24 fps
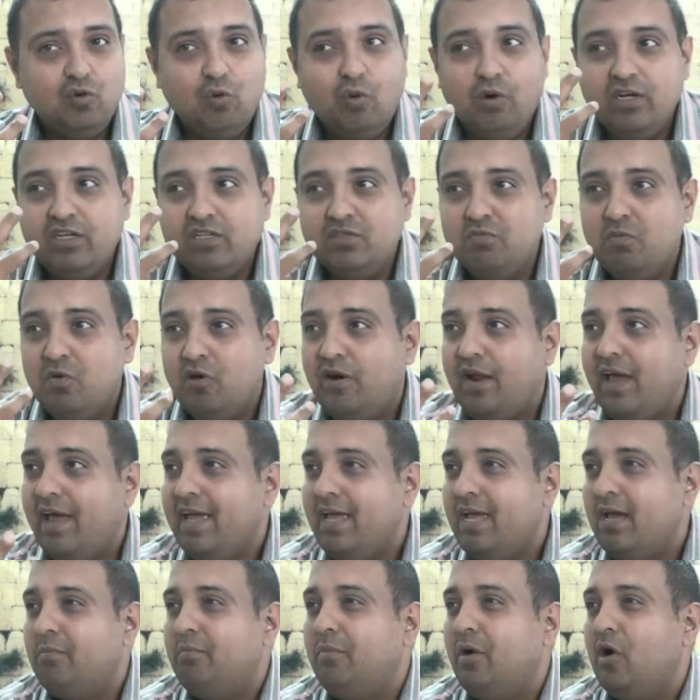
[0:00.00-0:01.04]
So what is
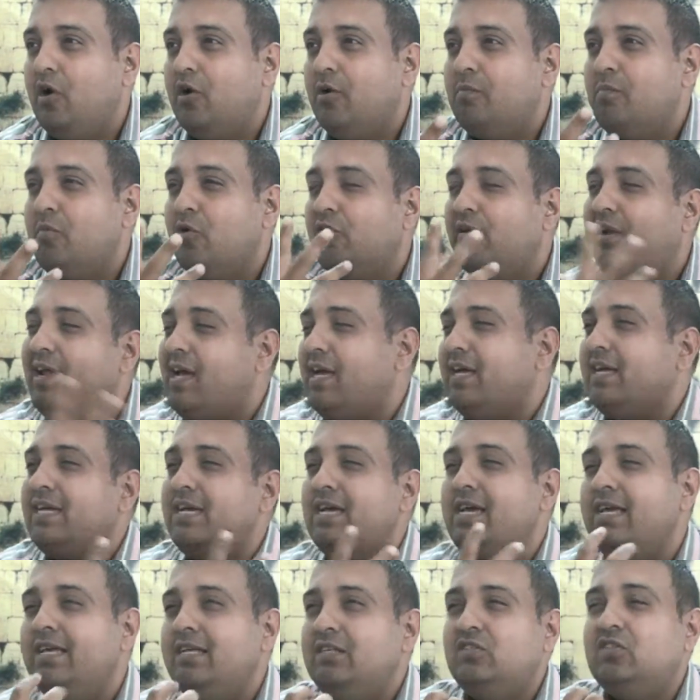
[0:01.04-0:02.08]
Moriah about?
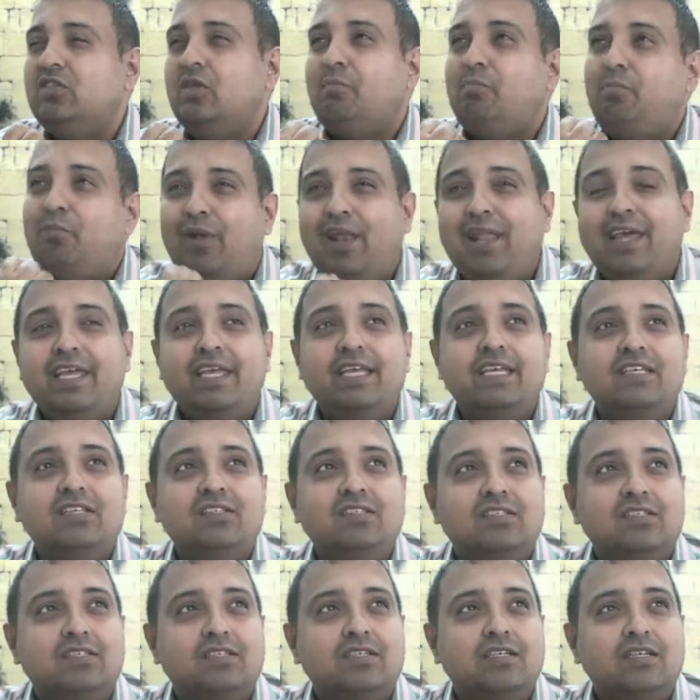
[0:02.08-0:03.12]
Moriah is the
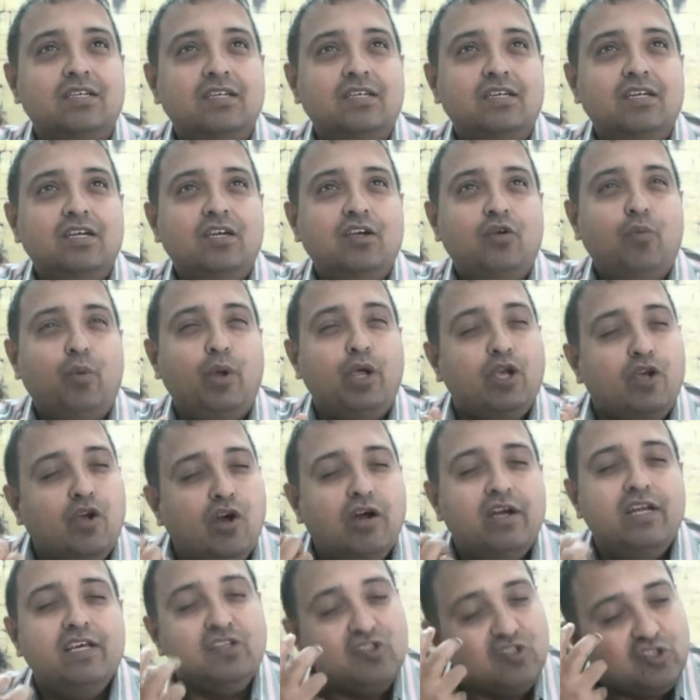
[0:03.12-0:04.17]
place that
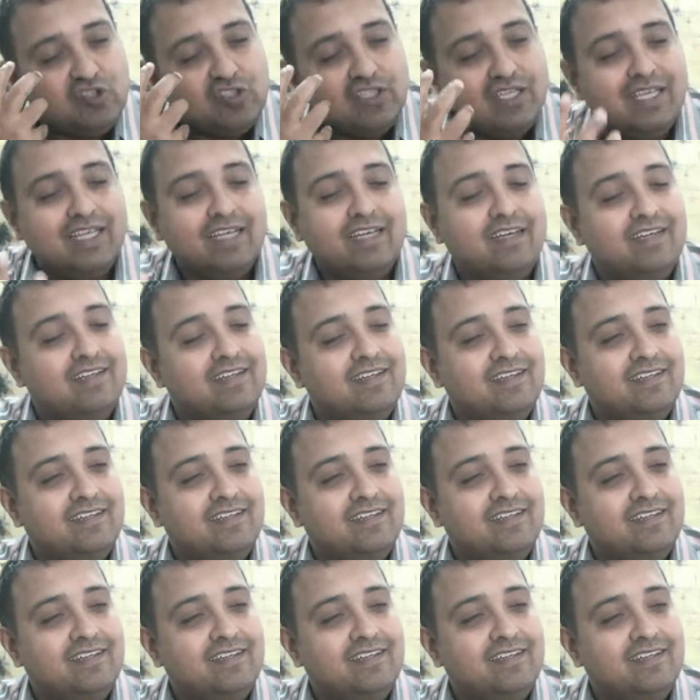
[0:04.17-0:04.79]
God has seen.